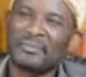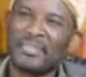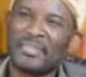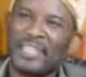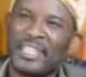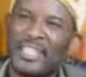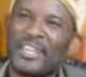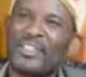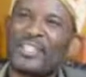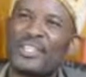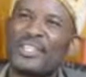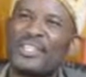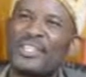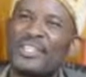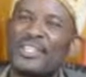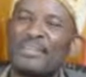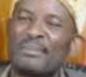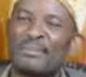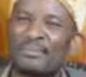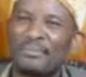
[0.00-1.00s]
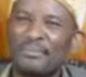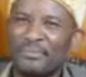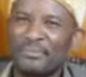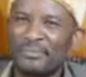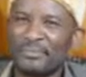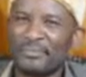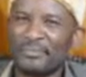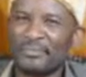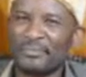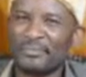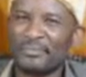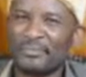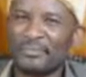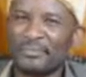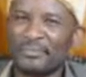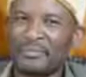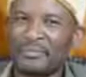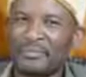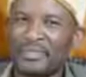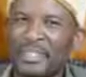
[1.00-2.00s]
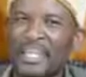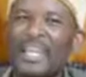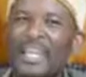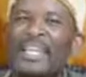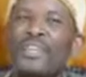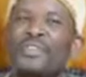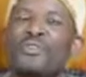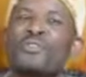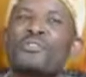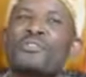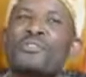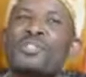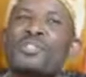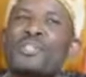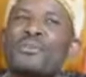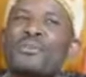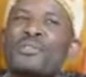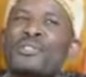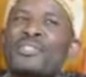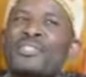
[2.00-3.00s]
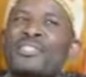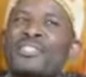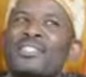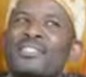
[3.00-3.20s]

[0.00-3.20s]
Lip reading: in our system. And we've got about